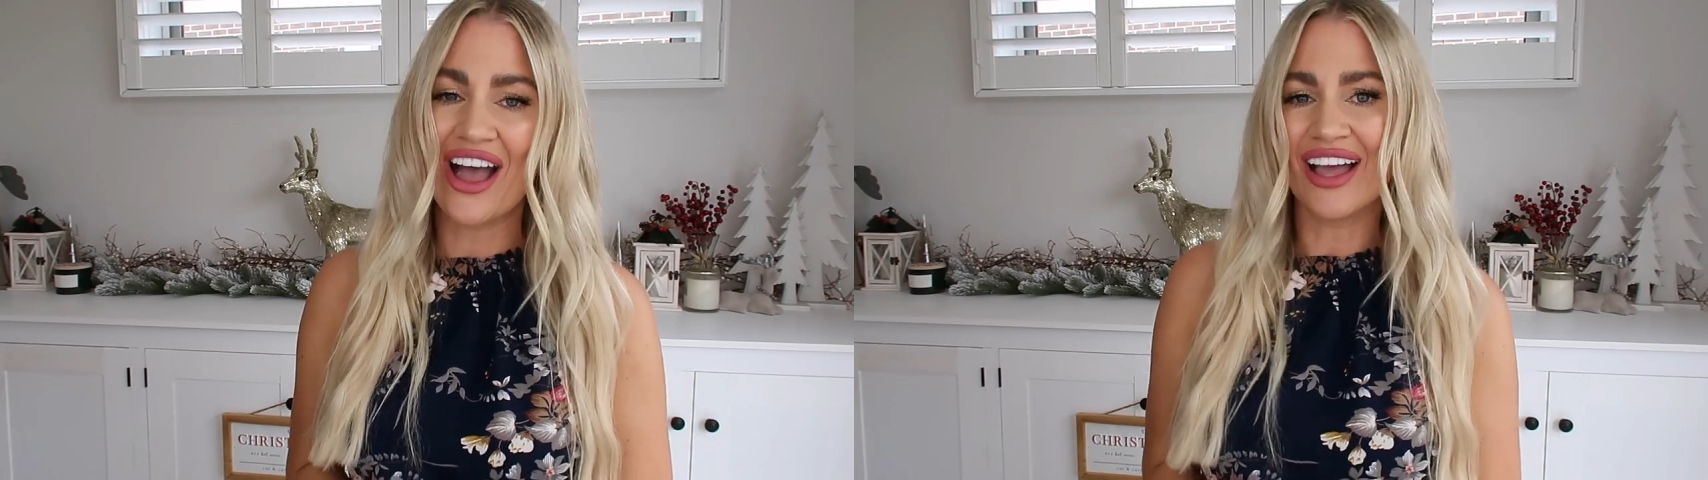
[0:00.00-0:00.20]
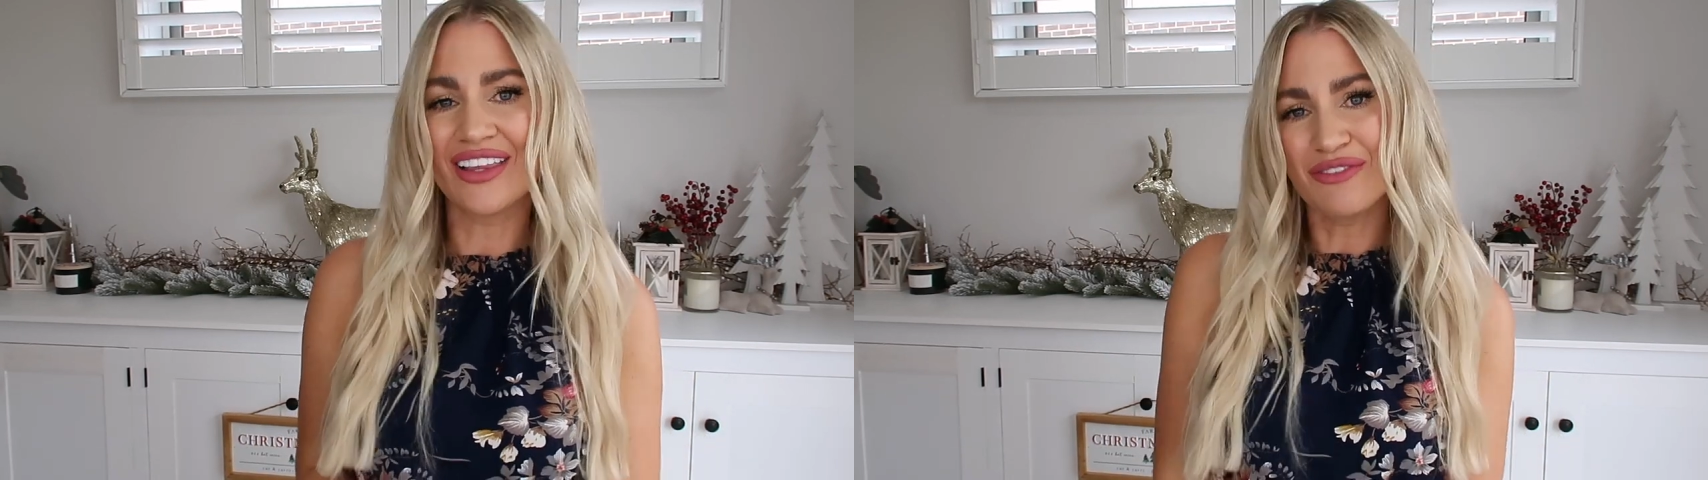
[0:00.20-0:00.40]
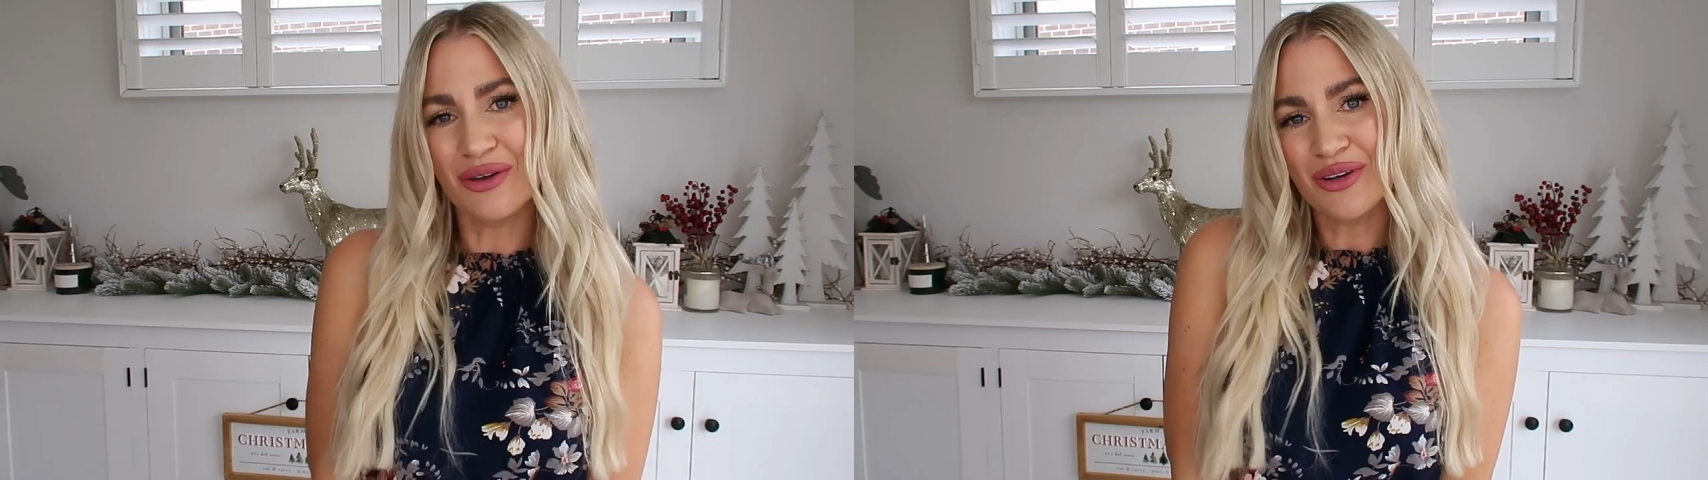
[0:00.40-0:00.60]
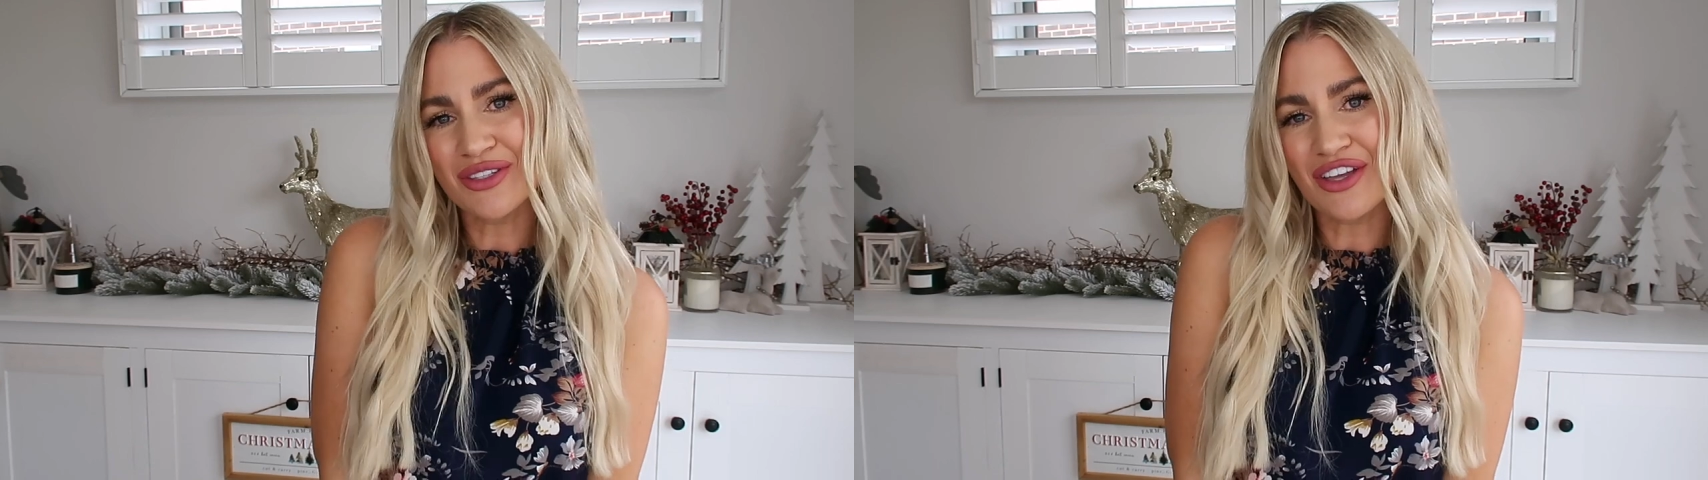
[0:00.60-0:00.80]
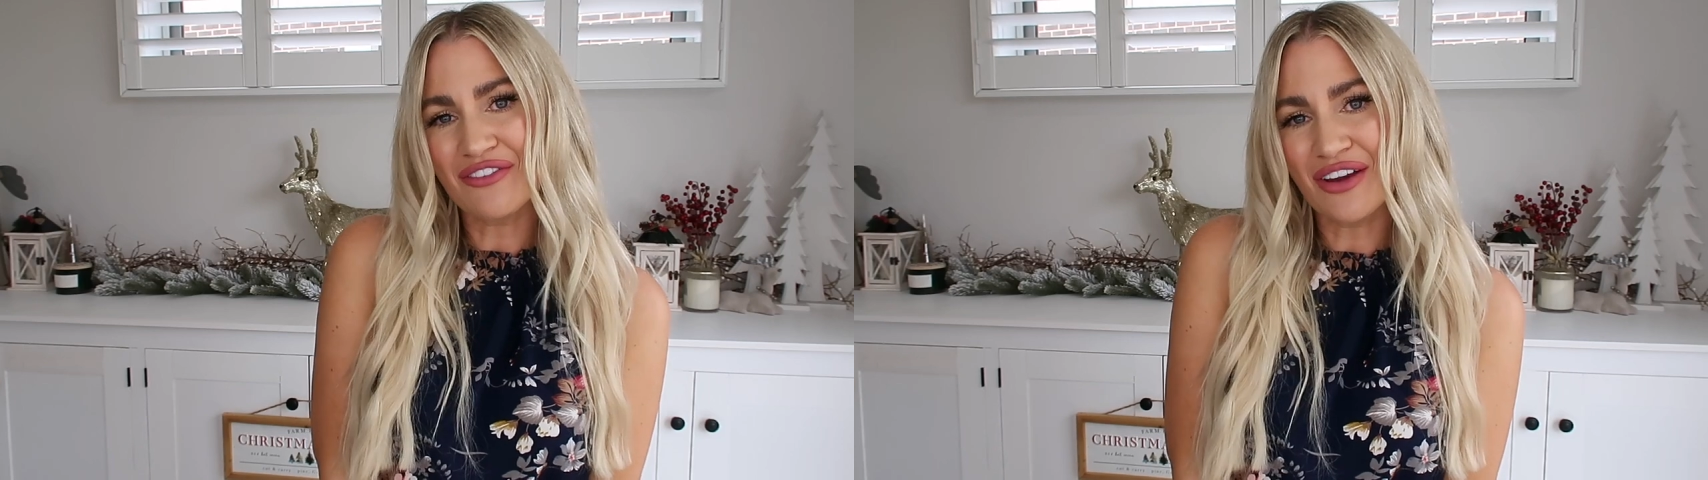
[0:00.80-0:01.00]
I love you all
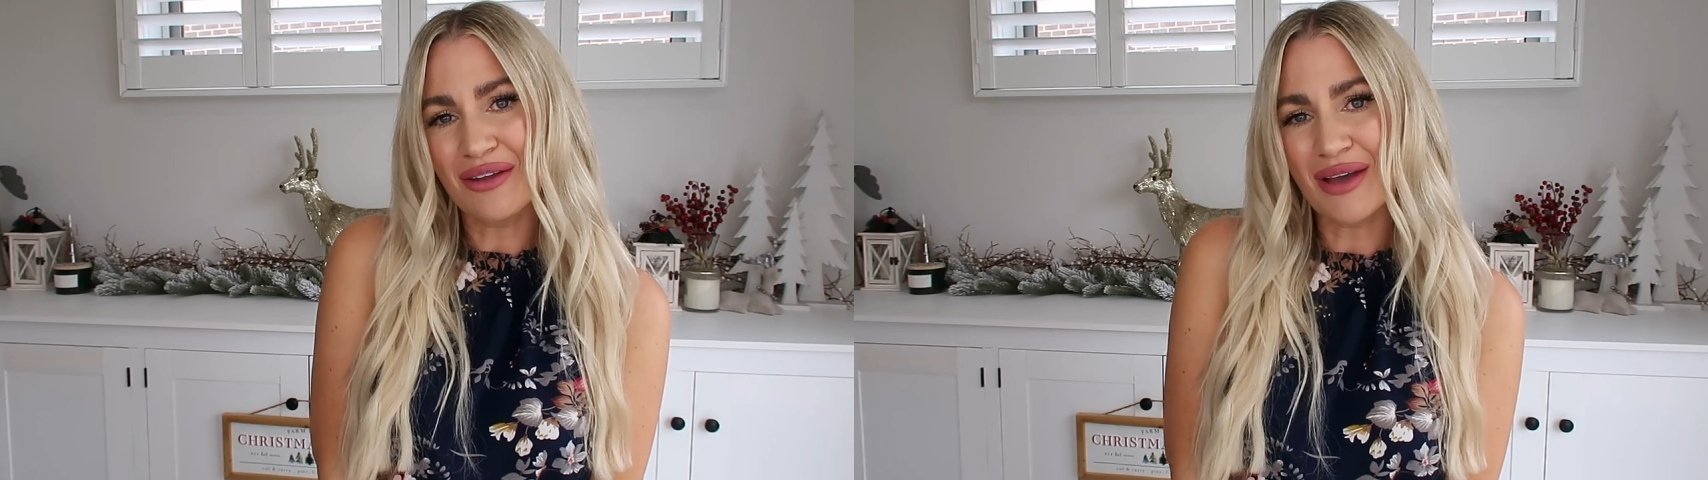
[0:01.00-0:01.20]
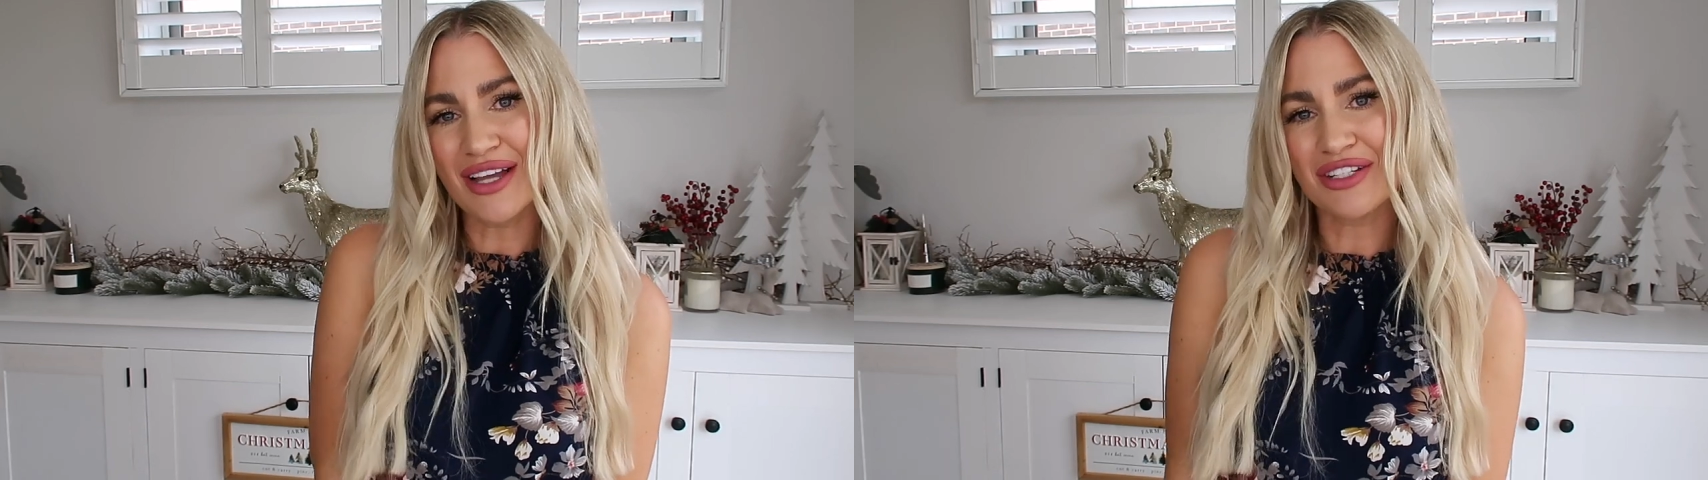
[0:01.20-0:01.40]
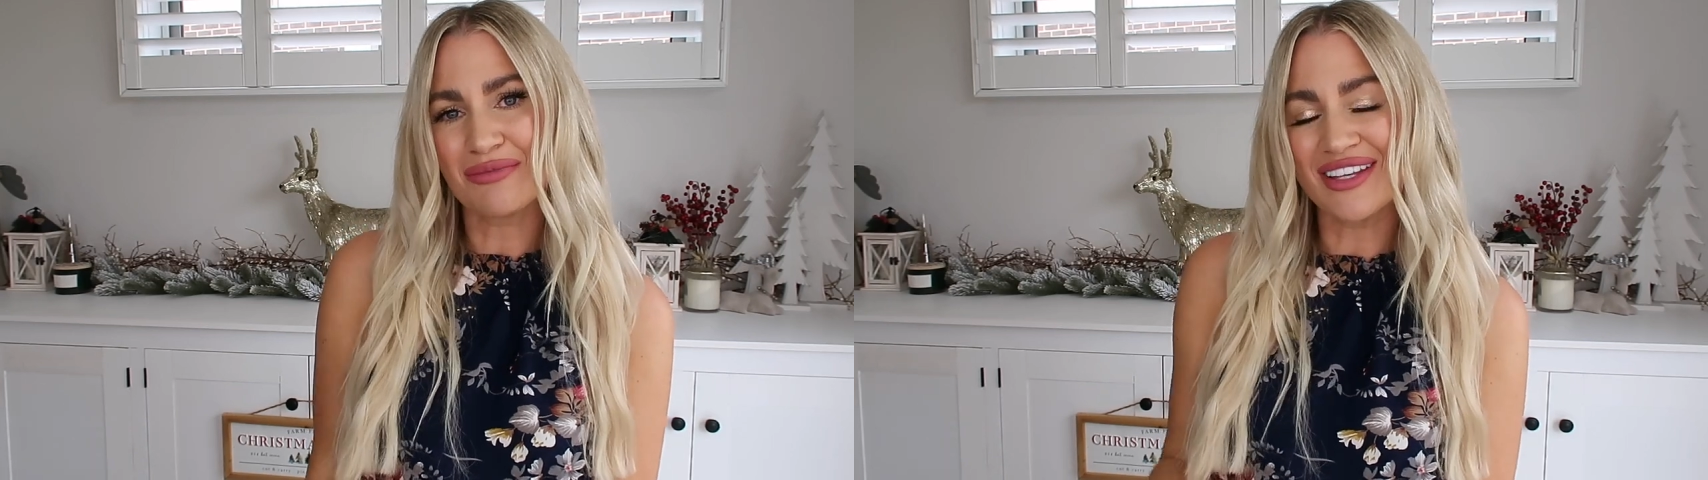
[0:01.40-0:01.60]
so very much.